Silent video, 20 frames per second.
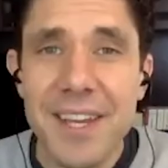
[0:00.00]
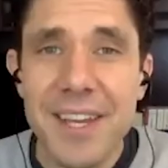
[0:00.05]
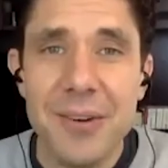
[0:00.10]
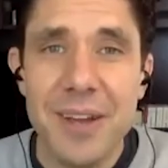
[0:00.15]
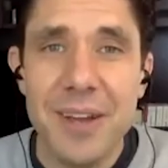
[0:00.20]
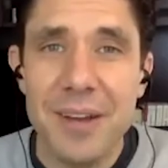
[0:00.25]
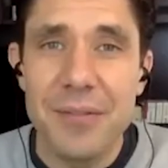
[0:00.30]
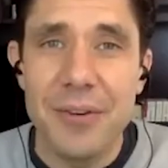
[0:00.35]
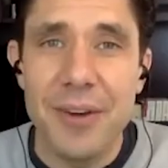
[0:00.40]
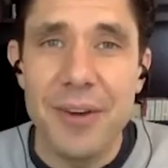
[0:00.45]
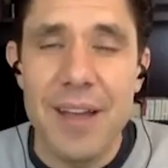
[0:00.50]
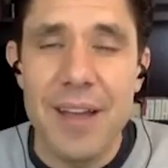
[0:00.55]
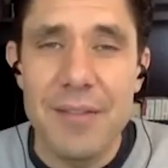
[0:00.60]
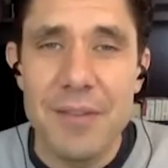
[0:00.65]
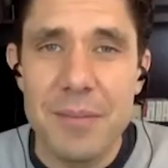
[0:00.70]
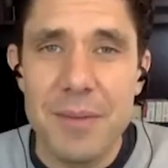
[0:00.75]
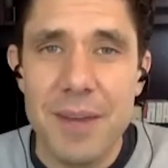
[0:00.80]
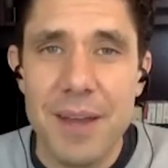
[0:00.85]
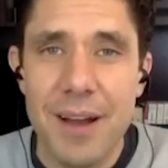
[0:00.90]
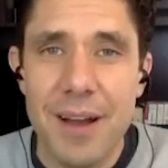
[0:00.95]
you again for
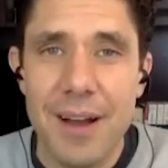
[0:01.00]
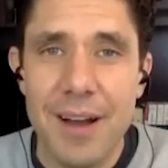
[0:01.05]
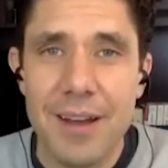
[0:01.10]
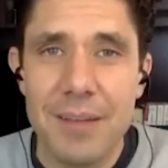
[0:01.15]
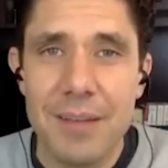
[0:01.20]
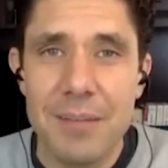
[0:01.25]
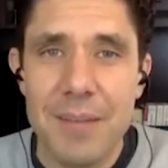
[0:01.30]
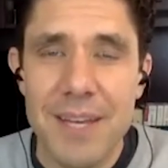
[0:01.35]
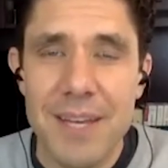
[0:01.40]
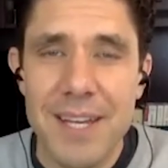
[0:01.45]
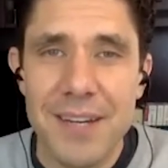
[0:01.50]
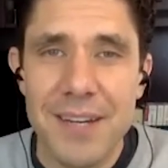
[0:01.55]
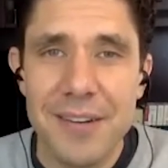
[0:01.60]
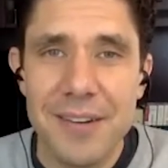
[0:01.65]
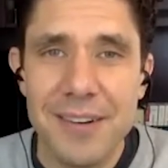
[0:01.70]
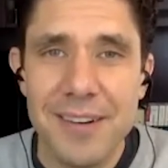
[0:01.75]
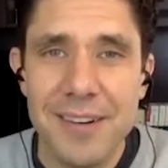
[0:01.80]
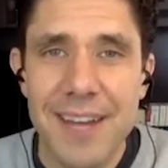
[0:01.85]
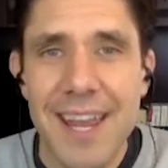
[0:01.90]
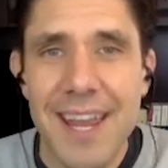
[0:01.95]
having me on, my
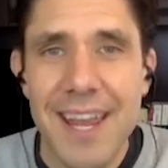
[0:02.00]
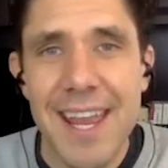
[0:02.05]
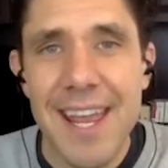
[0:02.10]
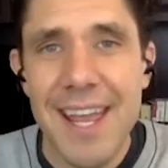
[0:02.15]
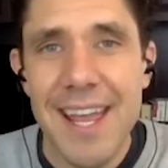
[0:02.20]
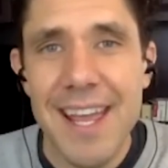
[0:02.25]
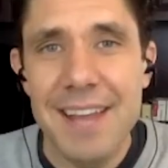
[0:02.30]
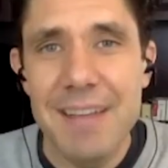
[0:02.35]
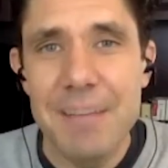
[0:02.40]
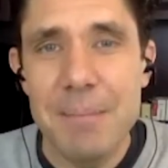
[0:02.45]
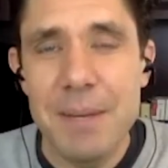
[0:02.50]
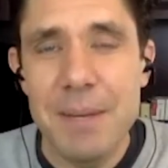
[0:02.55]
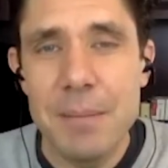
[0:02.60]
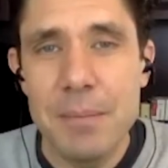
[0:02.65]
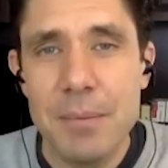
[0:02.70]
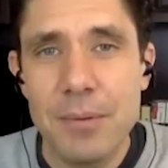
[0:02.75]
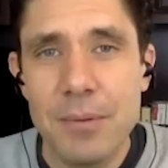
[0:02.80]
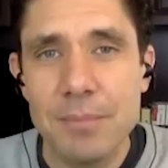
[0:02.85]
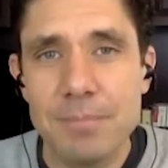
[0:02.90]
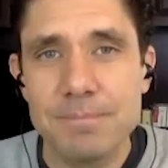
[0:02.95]
dear it,
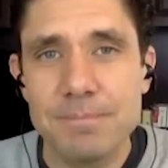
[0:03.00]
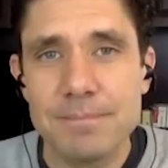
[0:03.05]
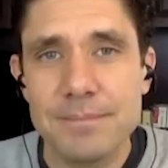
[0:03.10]
people.